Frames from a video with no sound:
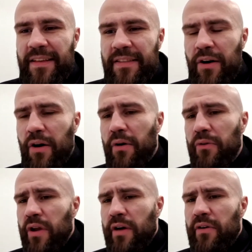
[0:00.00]
No, I will
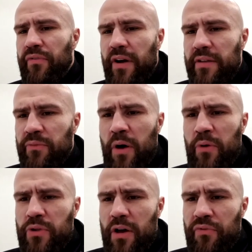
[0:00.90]
never fight. Why
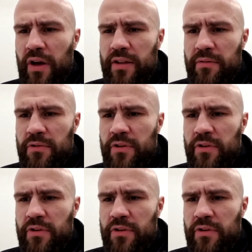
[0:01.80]
would I fight him?